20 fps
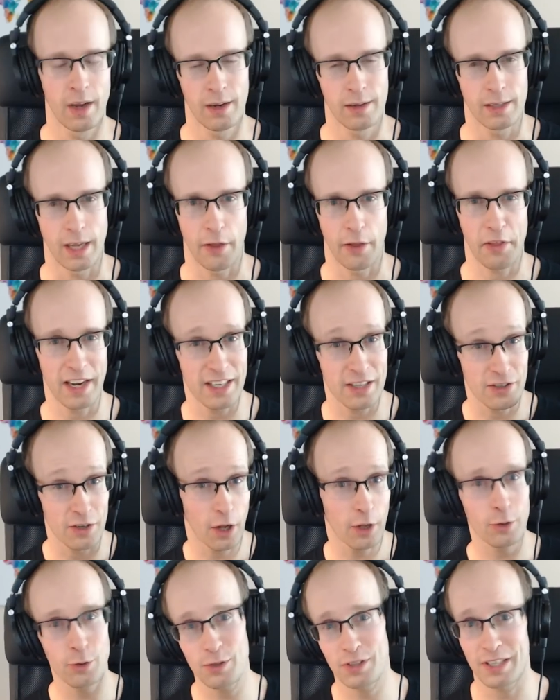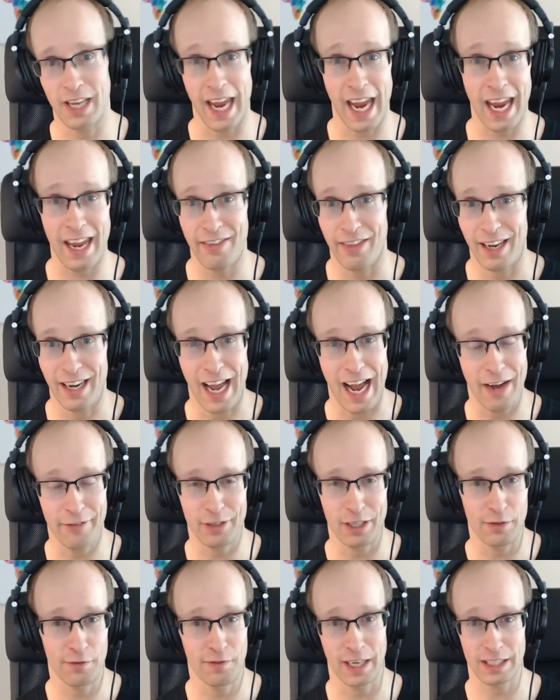Now, that is not to say that
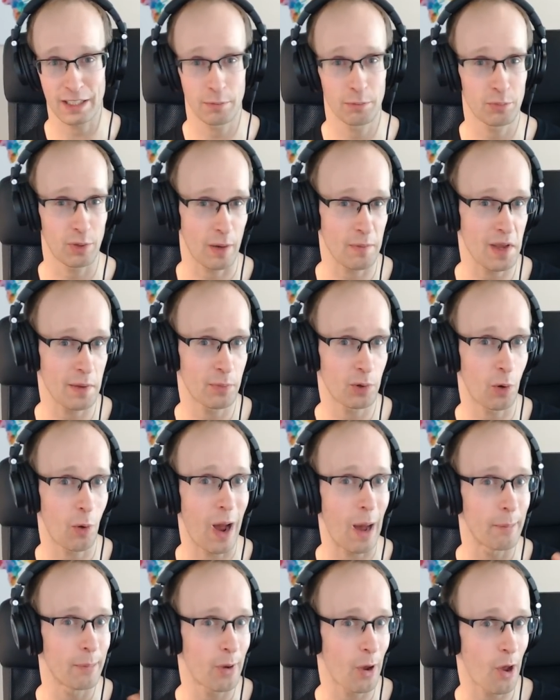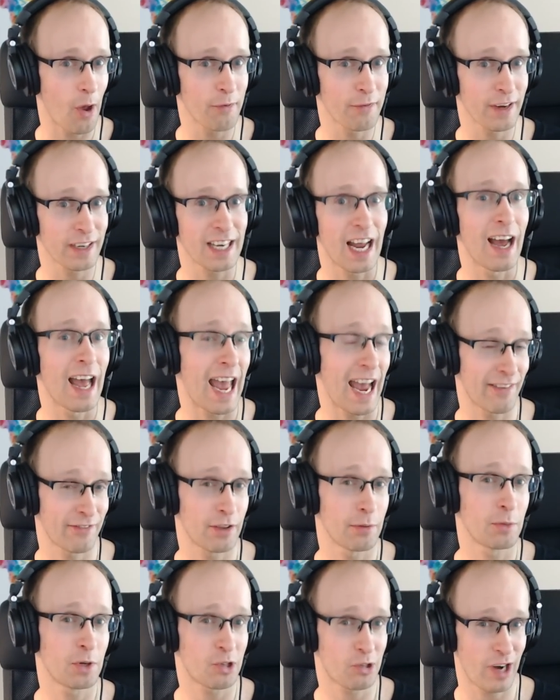After Effects and Premiere Pro are perfect. I have
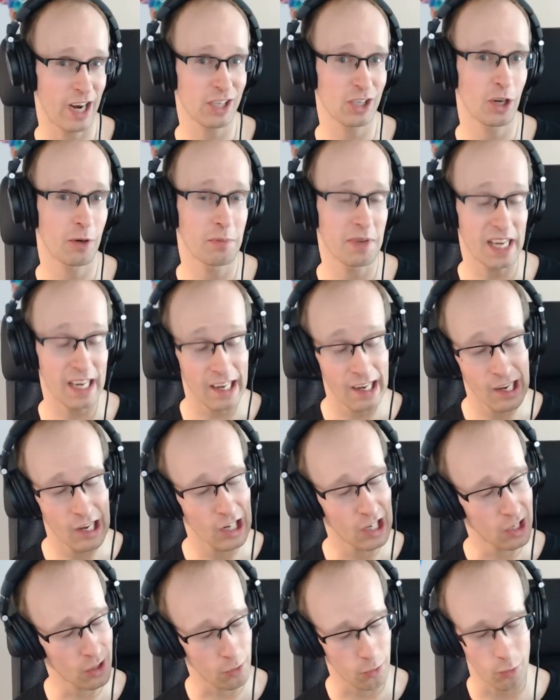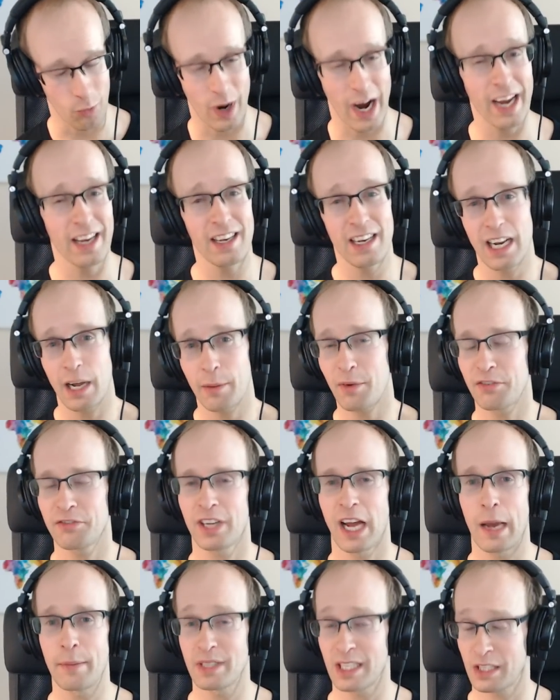them crash on me quite a number of
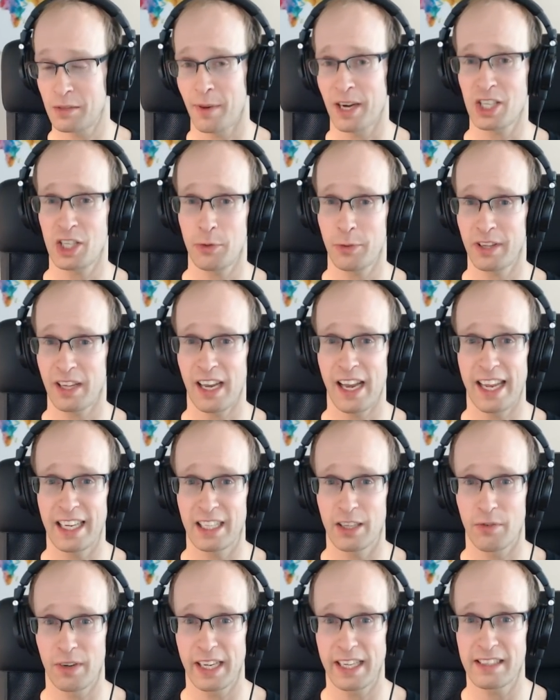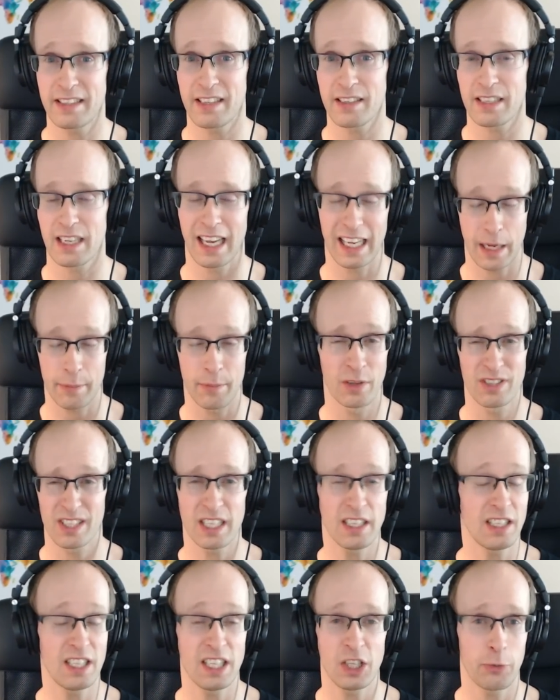times, especially with the later releases. Like, I'm on
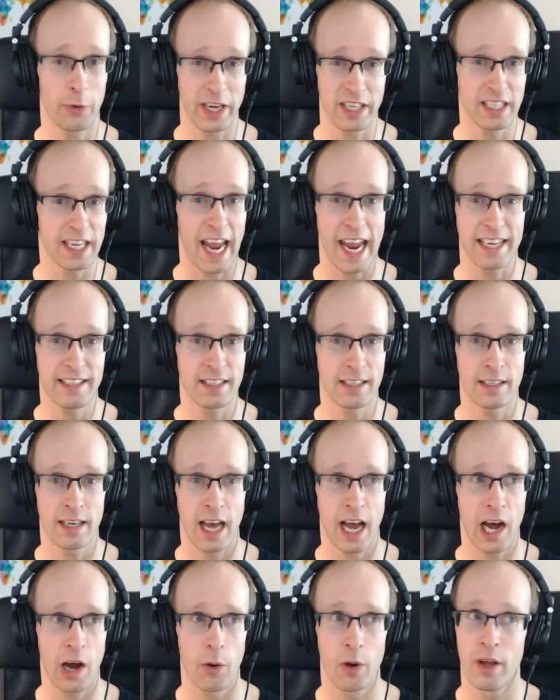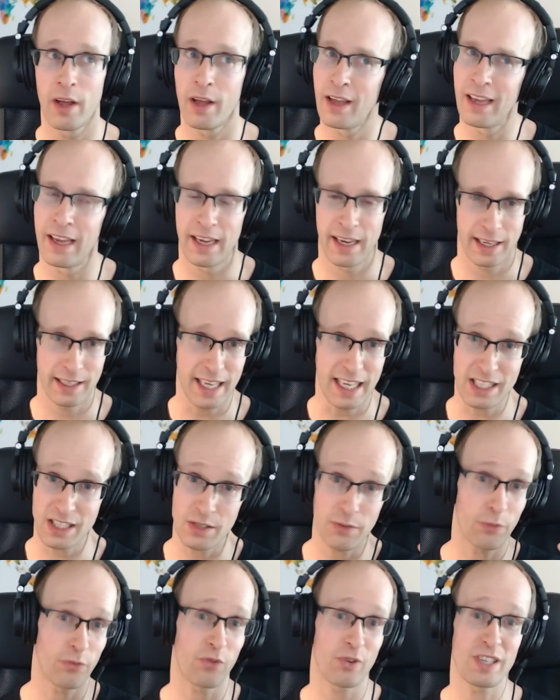CC 2018 now. It tends to
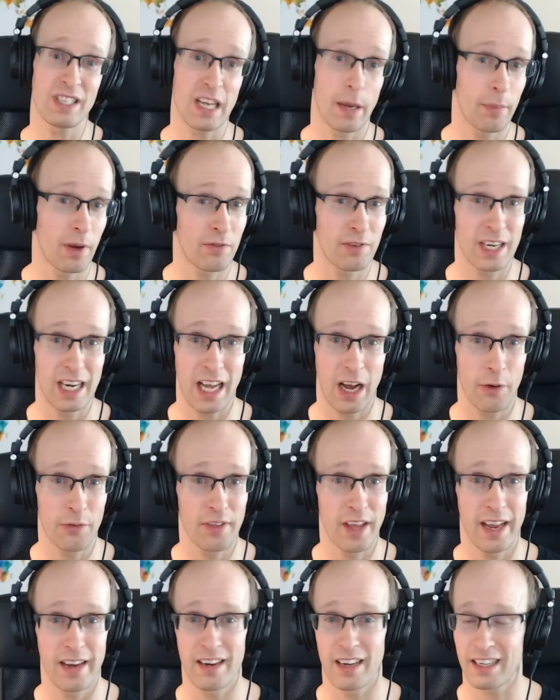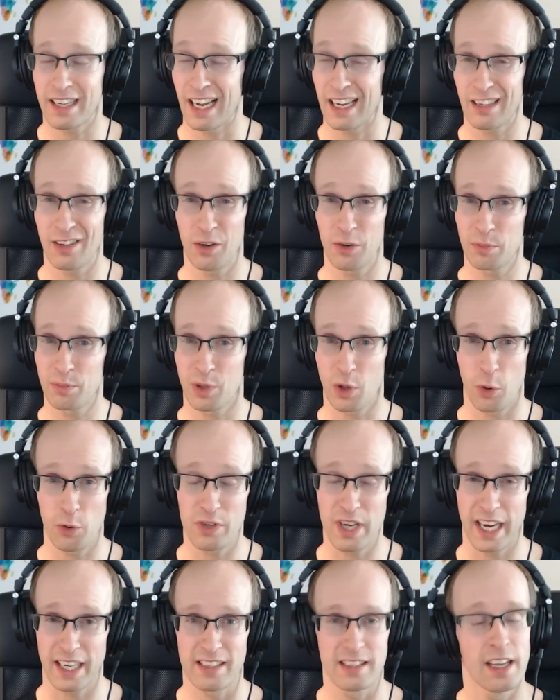freeze up every now and then. I can't load
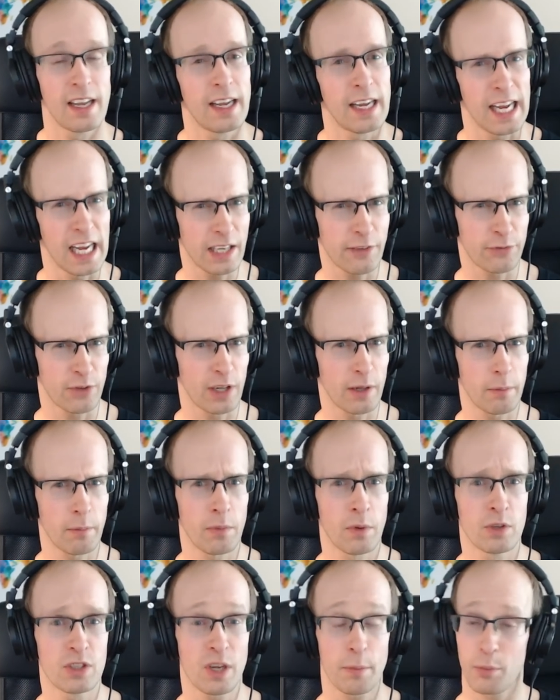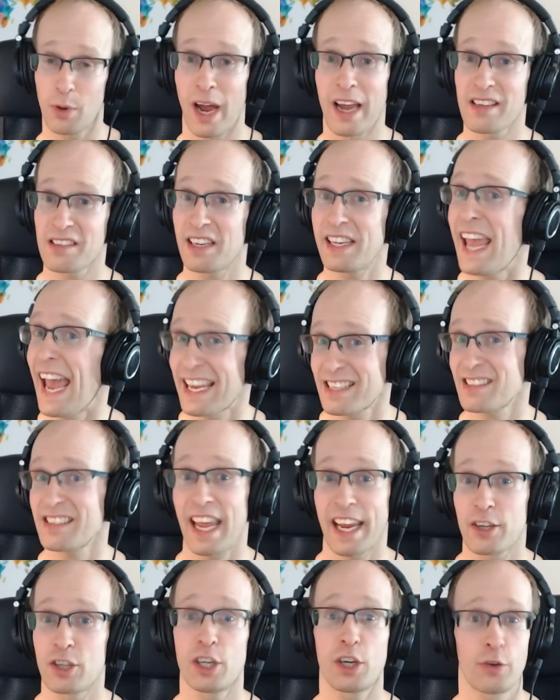projects. HitFilm, surprisingly, hasn't
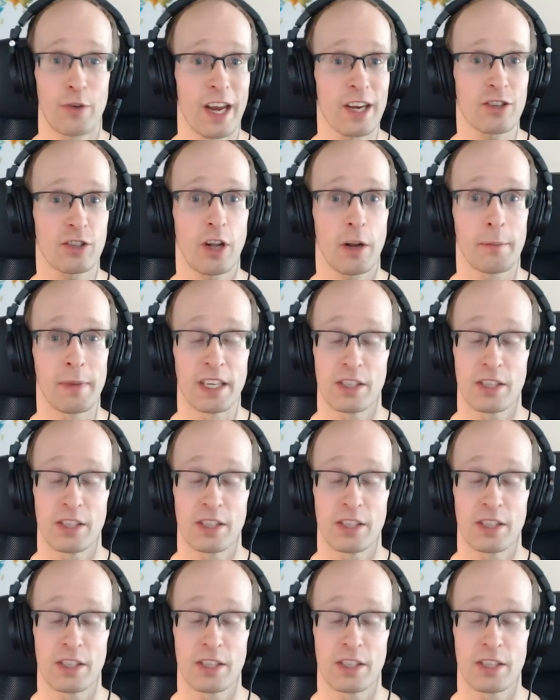actually crashed on me.